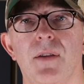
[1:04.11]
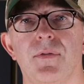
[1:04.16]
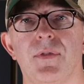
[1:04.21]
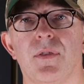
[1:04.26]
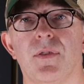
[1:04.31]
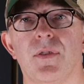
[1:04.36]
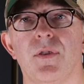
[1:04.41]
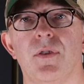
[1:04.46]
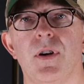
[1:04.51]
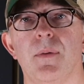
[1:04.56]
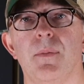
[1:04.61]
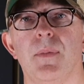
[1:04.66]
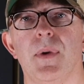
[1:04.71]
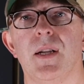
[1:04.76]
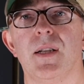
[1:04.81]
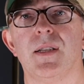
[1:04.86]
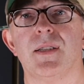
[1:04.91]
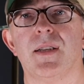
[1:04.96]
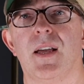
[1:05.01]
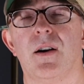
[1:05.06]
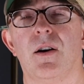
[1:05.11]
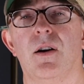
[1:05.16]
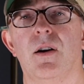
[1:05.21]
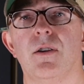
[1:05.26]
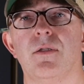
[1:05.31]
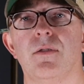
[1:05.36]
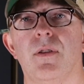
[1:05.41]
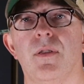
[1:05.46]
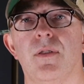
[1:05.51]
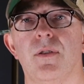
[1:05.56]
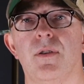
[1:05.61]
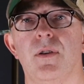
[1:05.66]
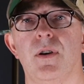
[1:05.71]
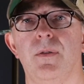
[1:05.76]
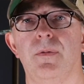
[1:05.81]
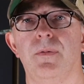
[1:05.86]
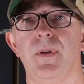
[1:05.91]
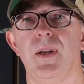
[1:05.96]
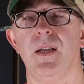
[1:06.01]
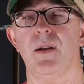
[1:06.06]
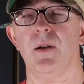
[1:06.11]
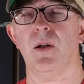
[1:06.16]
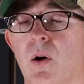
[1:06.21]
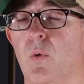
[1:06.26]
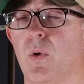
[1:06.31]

to 30 minutes at 130 feet,